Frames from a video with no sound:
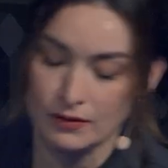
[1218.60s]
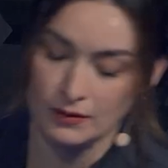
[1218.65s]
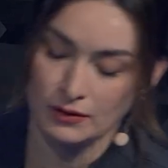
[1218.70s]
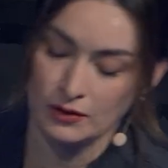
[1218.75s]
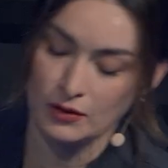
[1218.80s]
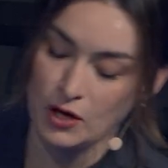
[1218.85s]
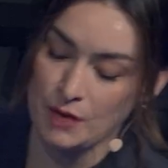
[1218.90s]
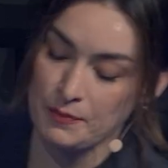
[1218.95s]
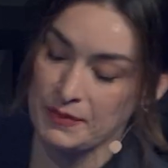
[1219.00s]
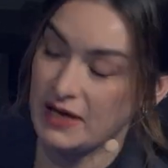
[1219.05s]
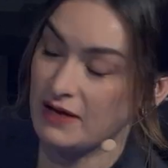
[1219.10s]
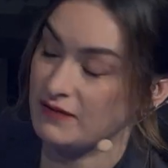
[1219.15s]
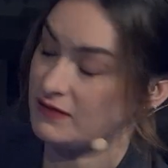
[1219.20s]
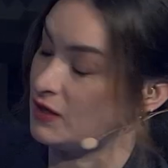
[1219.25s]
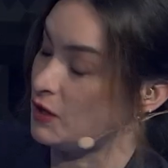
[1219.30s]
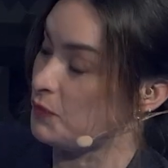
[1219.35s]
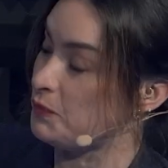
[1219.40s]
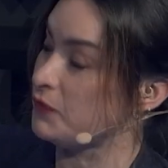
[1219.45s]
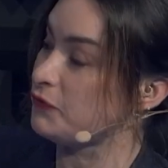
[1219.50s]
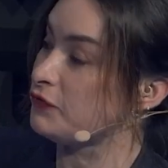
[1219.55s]
coming as an
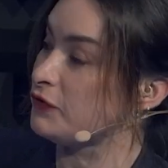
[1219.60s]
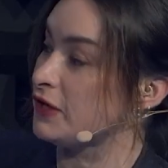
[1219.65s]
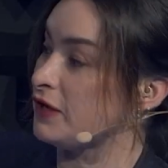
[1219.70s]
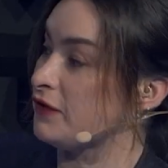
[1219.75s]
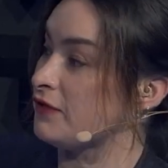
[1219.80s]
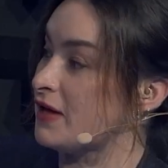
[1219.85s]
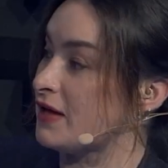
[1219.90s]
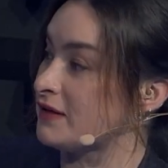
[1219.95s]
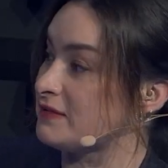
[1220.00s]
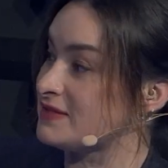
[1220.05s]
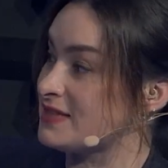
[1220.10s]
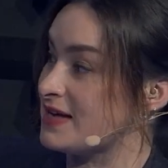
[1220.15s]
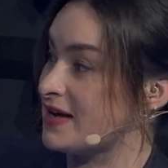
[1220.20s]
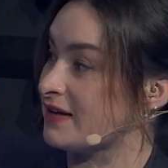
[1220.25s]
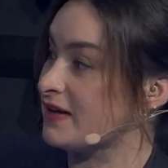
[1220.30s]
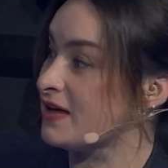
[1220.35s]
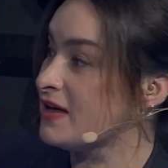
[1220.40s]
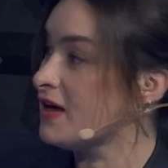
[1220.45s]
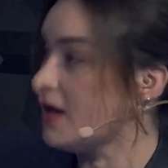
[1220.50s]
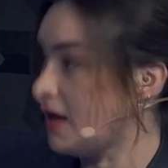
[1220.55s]
epiphany that
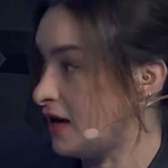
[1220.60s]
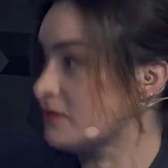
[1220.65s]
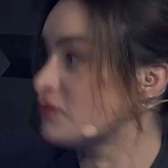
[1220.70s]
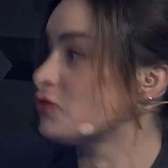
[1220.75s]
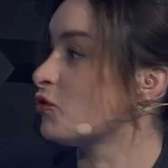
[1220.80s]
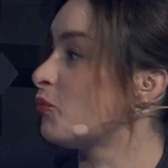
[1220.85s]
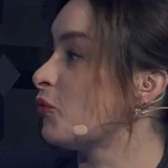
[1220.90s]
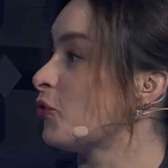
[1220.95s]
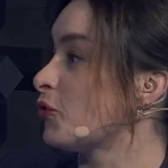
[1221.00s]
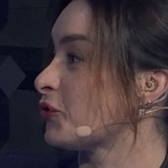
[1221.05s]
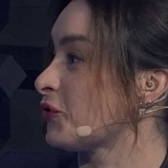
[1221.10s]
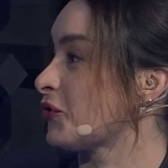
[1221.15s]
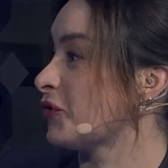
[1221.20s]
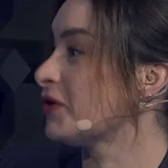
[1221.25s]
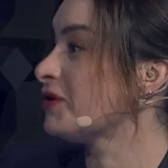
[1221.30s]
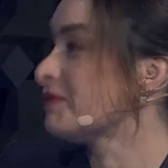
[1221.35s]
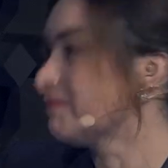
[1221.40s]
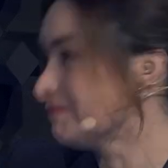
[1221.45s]
tech has no border.